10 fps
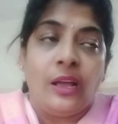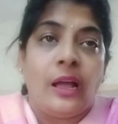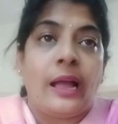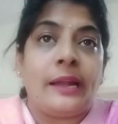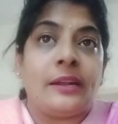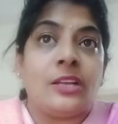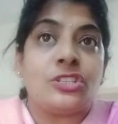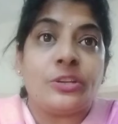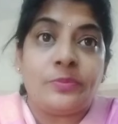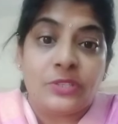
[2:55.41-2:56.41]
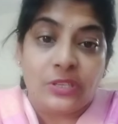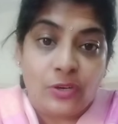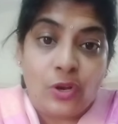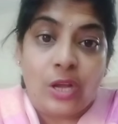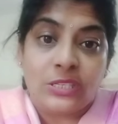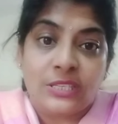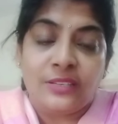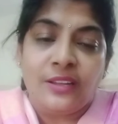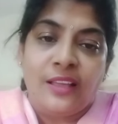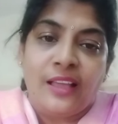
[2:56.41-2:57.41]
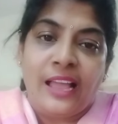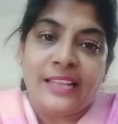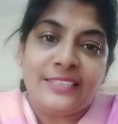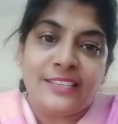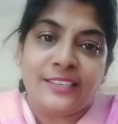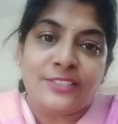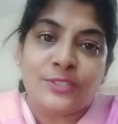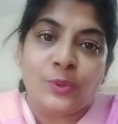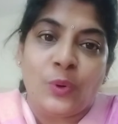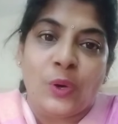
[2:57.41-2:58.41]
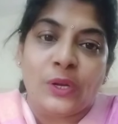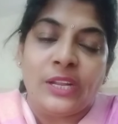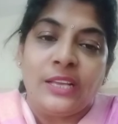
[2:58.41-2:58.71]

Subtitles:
and Egypt cotton, and so on.